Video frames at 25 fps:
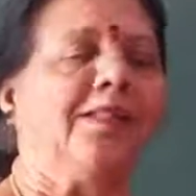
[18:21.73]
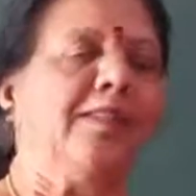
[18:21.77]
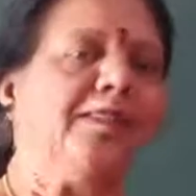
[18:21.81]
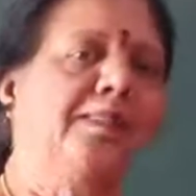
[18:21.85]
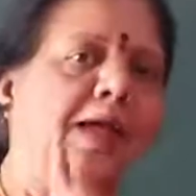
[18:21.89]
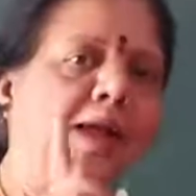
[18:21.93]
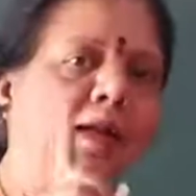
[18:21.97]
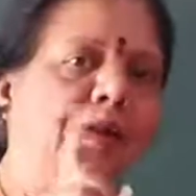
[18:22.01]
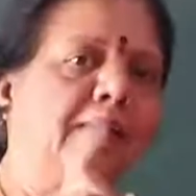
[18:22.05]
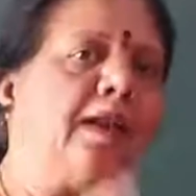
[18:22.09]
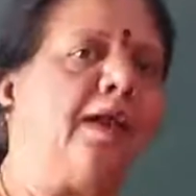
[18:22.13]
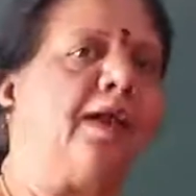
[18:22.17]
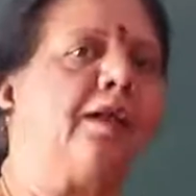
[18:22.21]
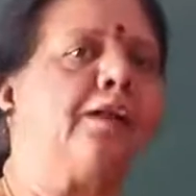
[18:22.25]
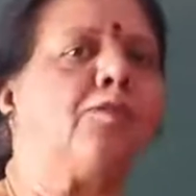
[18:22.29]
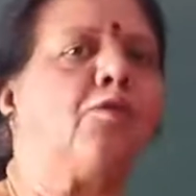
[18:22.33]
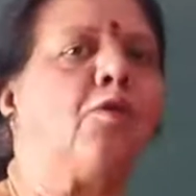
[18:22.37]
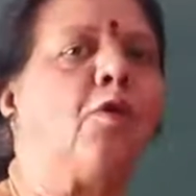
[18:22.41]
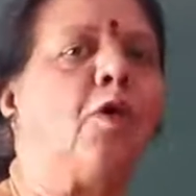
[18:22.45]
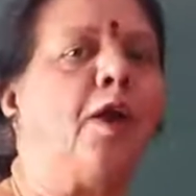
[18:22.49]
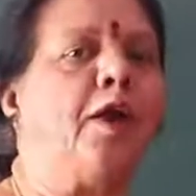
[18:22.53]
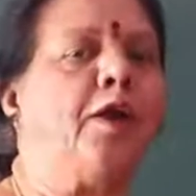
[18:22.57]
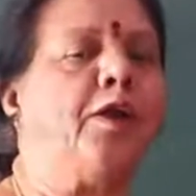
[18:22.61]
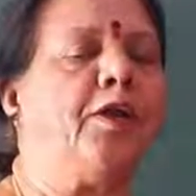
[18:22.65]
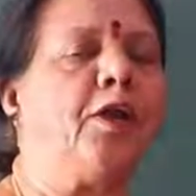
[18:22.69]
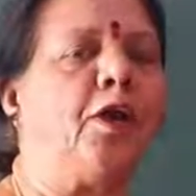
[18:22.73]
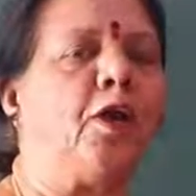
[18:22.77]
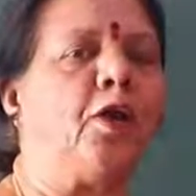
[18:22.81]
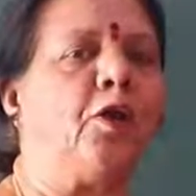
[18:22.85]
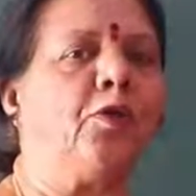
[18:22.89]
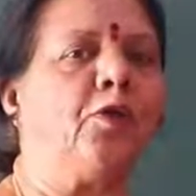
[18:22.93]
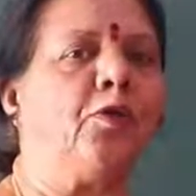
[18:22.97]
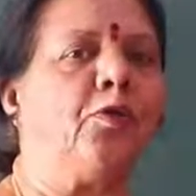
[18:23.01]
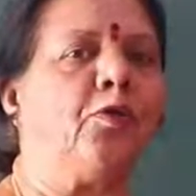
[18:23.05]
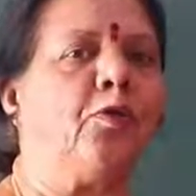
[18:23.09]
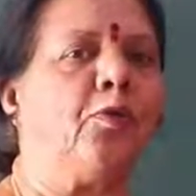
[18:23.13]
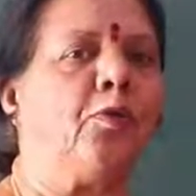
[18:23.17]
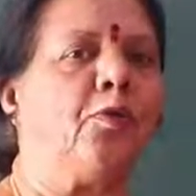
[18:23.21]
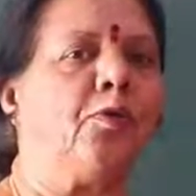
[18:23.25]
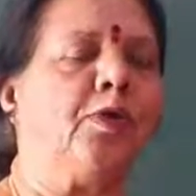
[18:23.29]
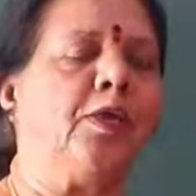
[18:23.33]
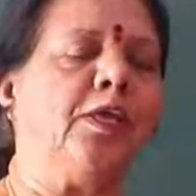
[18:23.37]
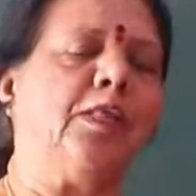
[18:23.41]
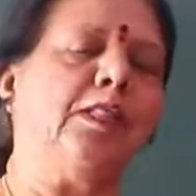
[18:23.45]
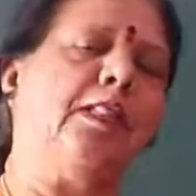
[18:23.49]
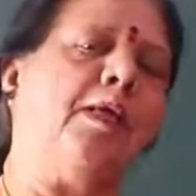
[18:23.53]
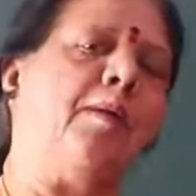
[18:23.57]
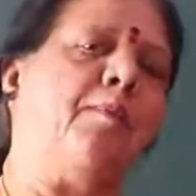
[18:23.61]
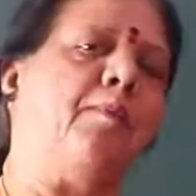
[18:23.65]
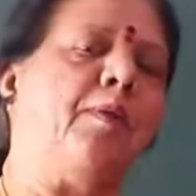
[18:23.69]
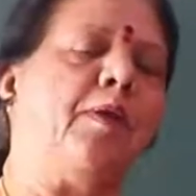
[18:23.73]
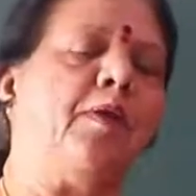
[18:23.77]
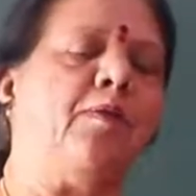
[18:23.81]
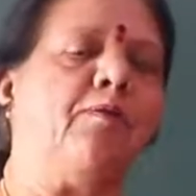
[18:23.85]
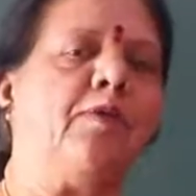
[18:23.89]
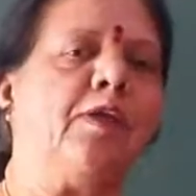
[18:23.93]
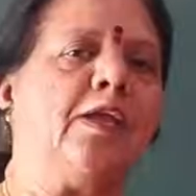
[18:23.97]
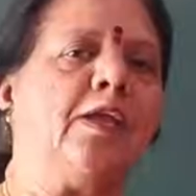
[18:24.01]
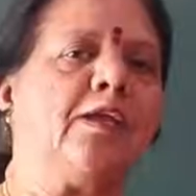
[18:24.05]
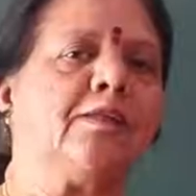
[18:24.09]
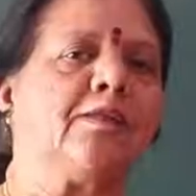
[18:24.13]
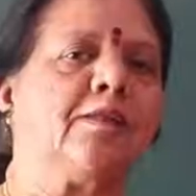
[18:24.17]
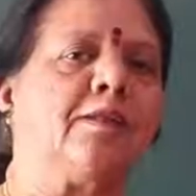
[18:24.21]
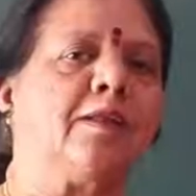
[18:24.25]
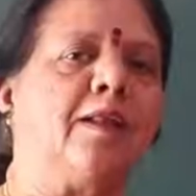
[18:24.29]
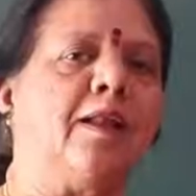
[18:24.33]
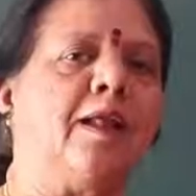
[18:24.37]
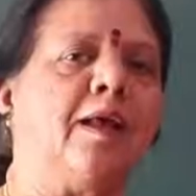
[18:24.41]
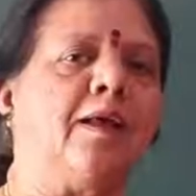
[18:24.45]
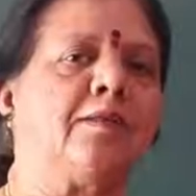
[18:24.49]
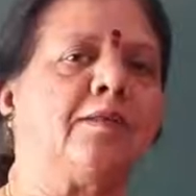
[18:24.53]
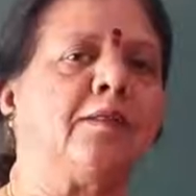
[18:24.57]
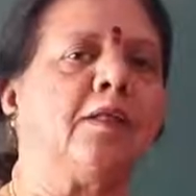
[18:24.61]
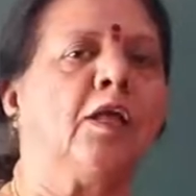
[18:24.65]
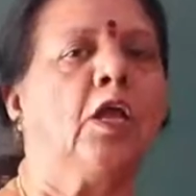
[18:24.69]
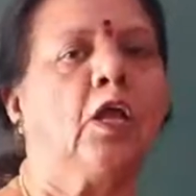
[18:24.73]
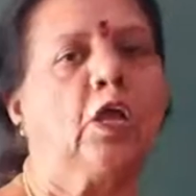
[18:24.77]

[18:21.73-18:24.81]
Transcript: That also I taught you in the previous class.